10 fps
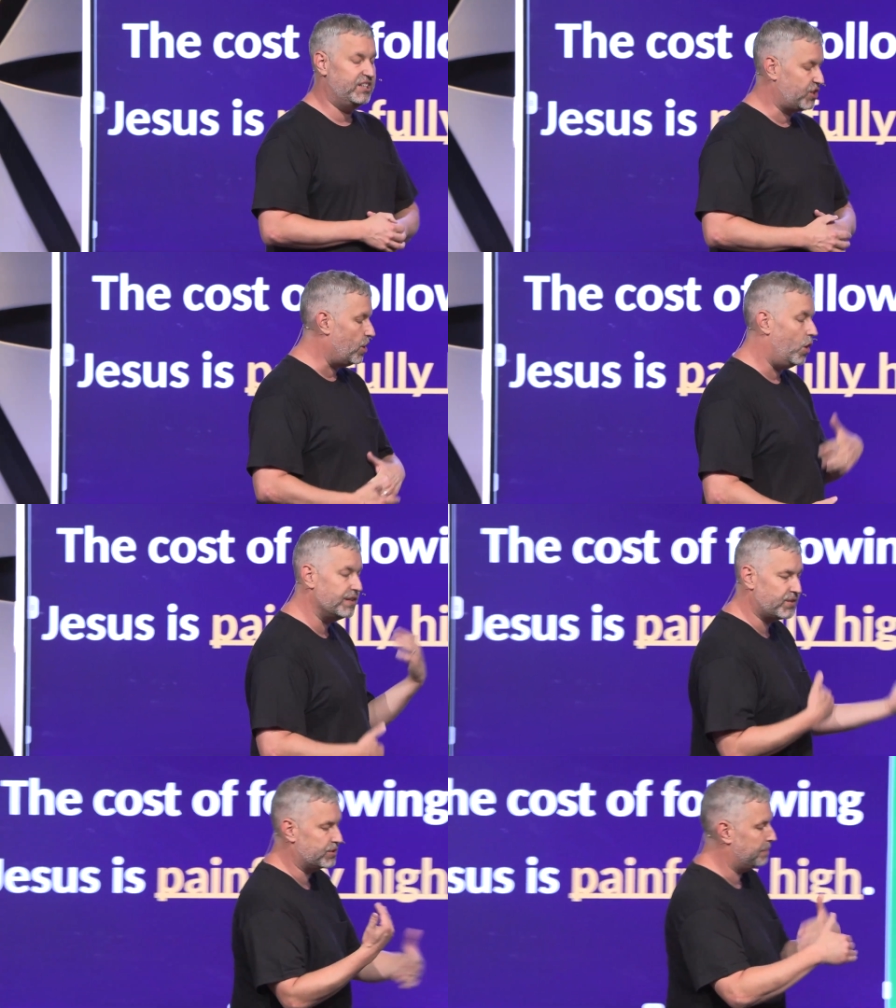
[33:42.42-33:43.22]
but he saw
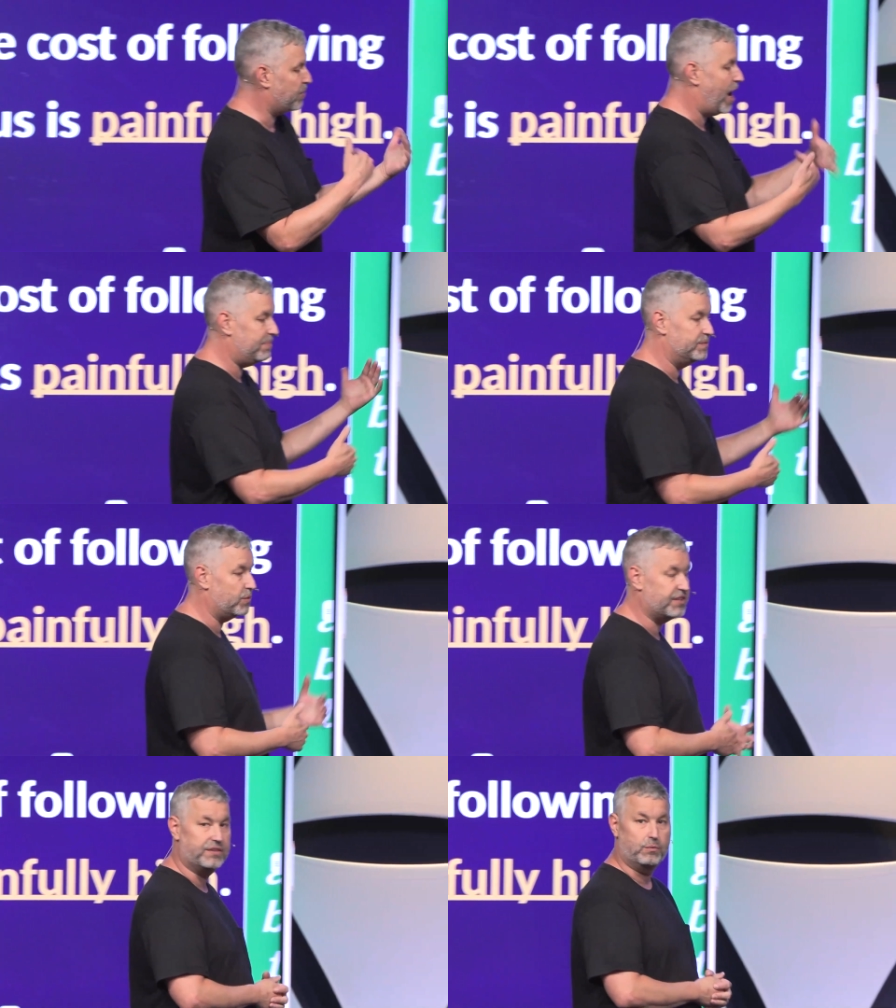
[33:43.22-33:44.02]
all sorts of
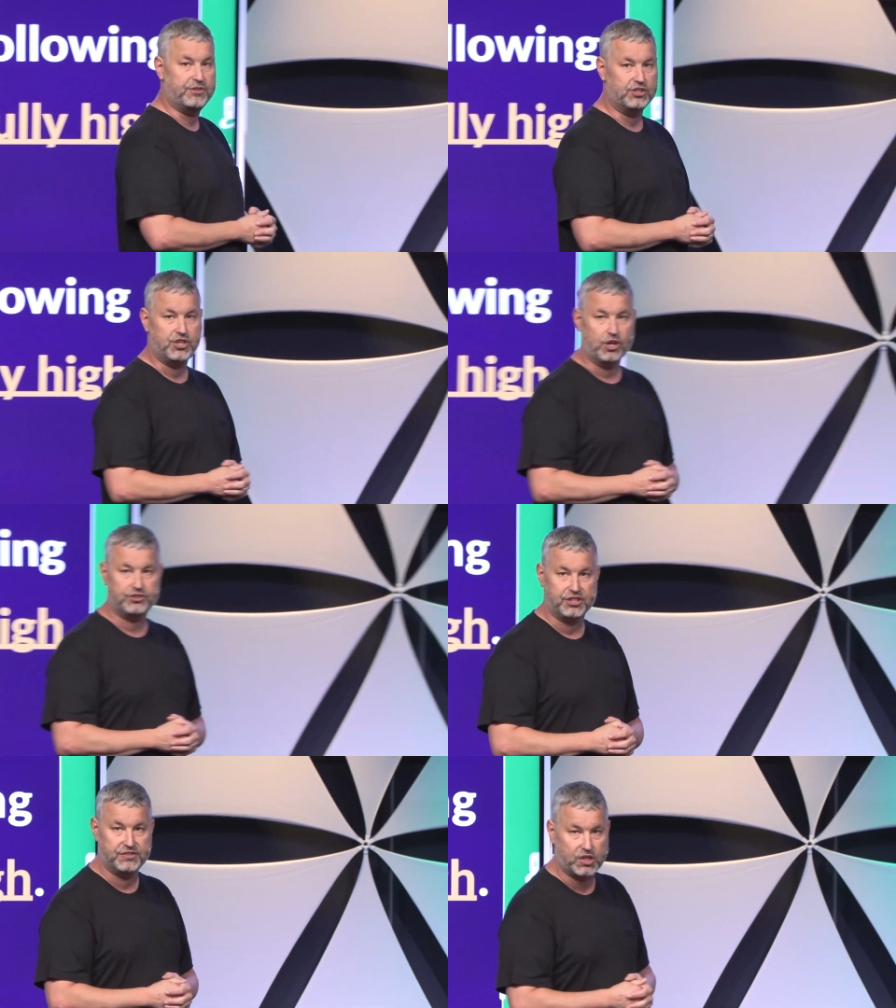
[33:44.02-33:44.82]
problems with the, with the
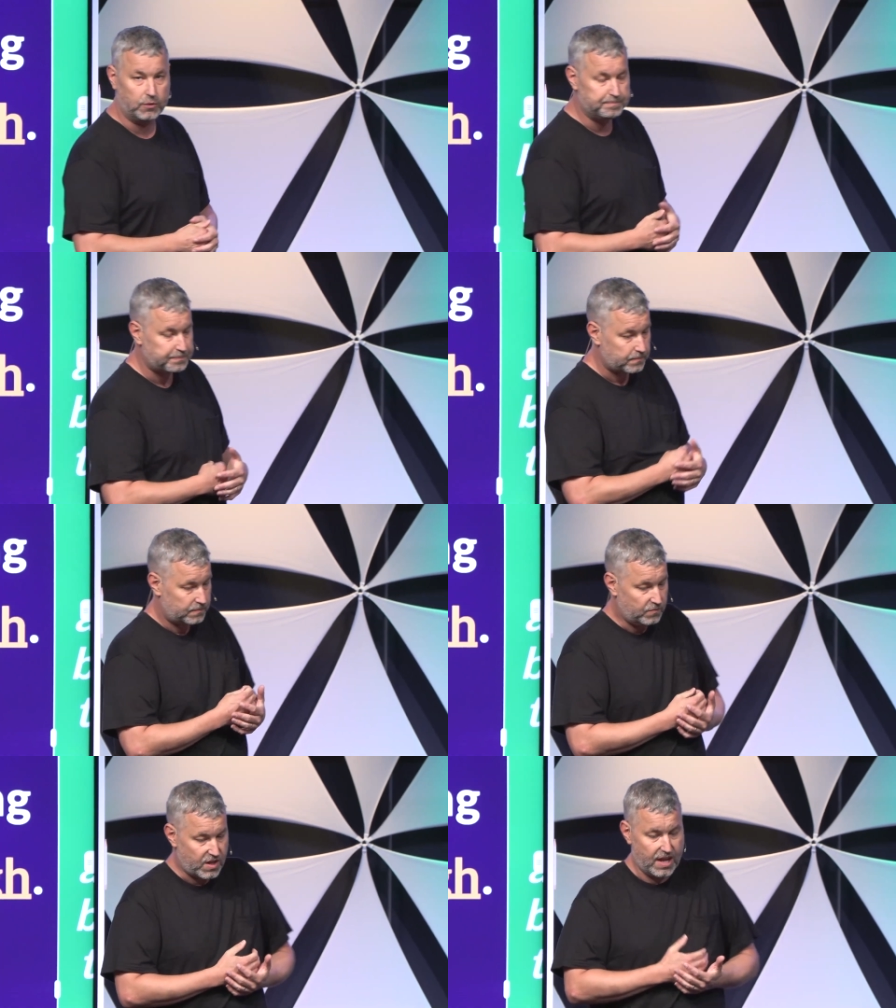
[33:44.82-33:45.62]
church, and so
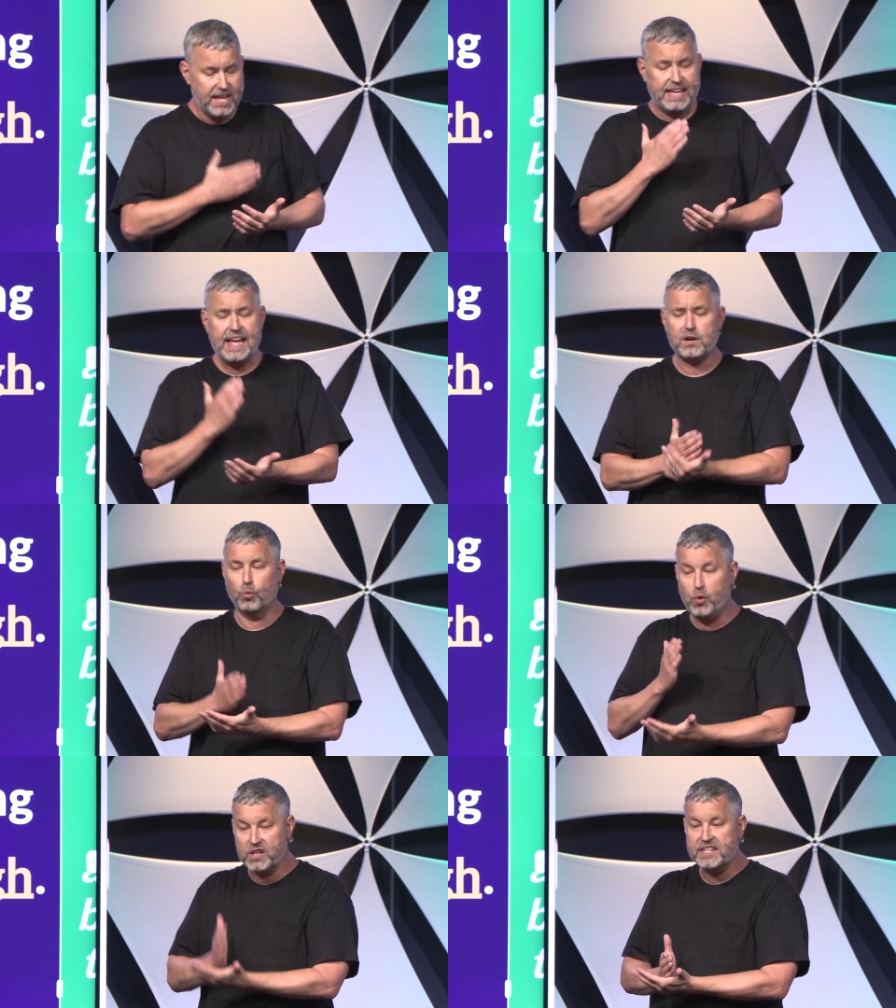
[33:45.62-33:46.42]
he had a
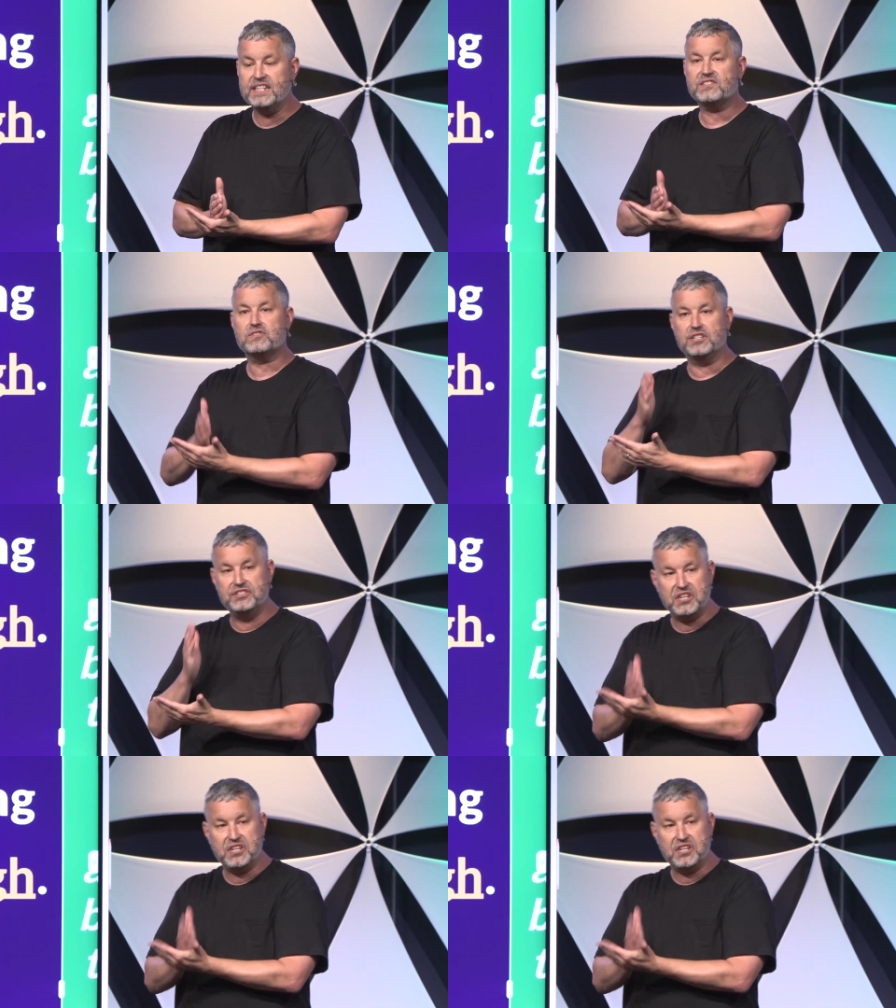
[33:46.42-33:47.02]
willingness to